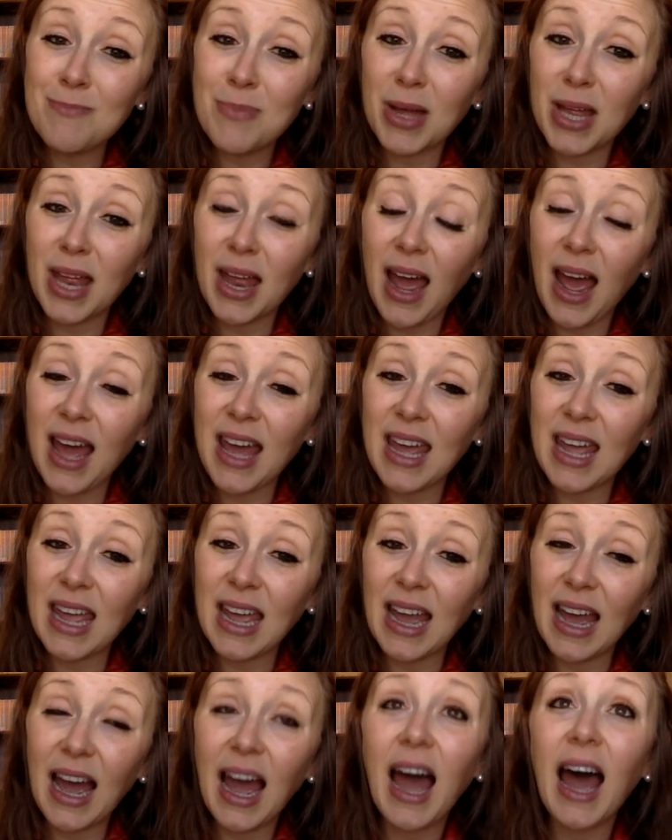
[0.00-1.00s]
but
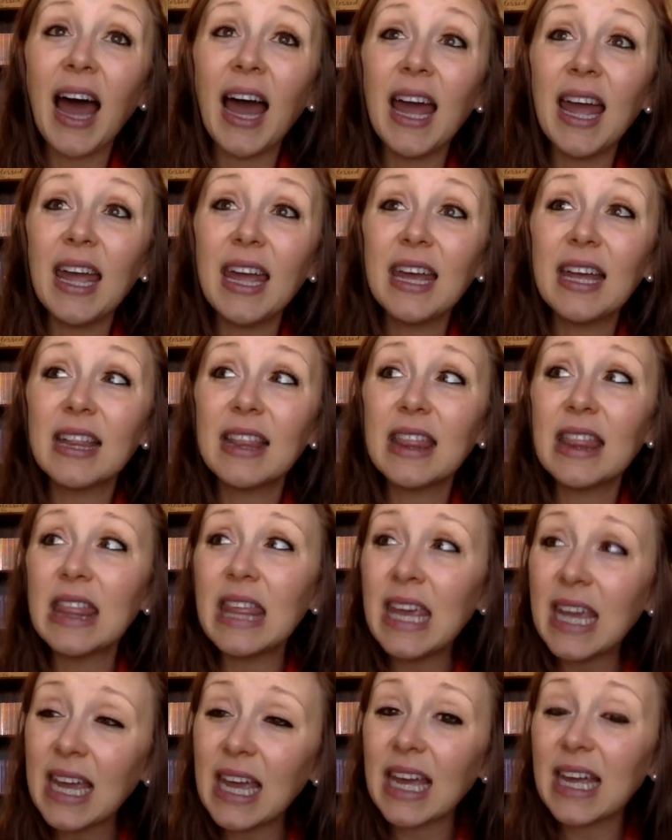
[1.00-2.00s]
I
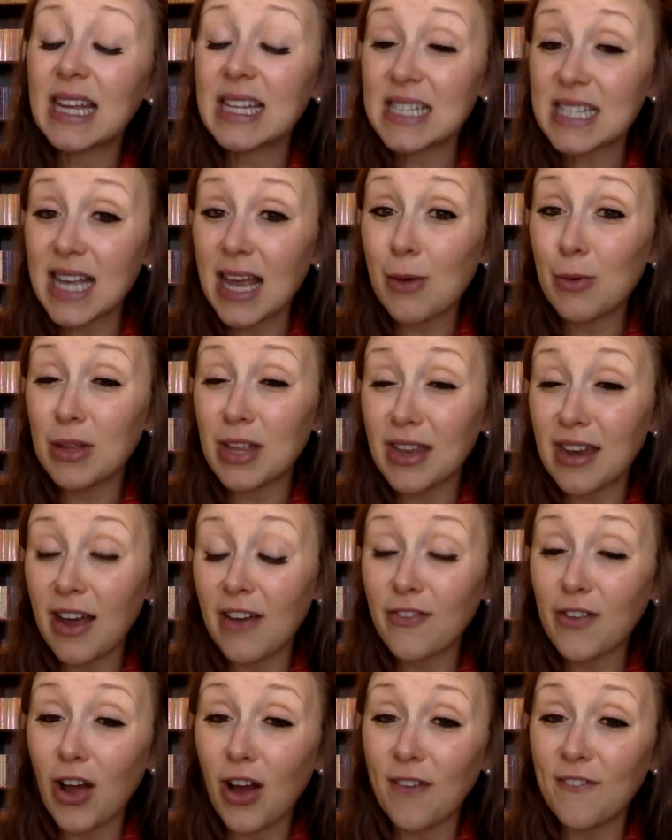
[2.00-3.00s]
think I can say with
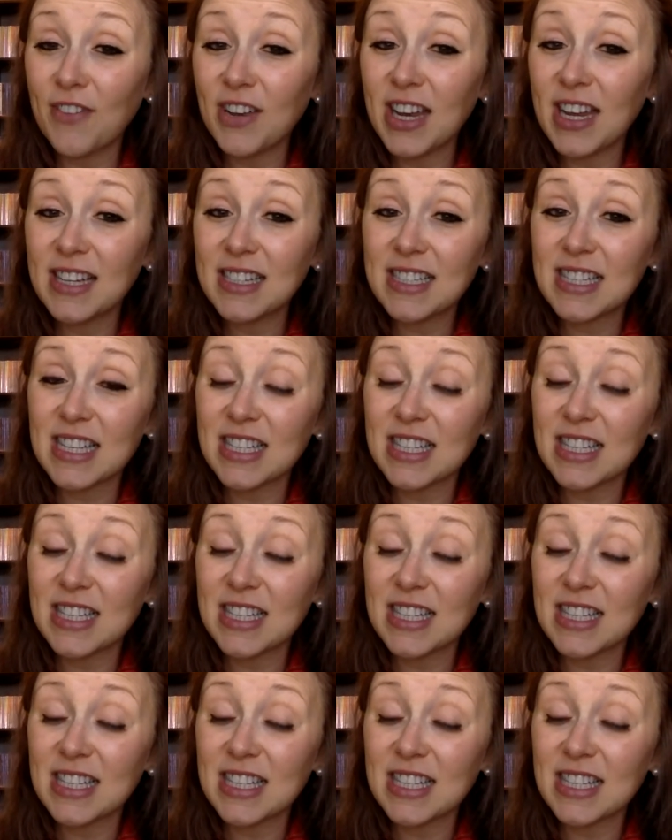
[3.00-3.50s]
enough confidence,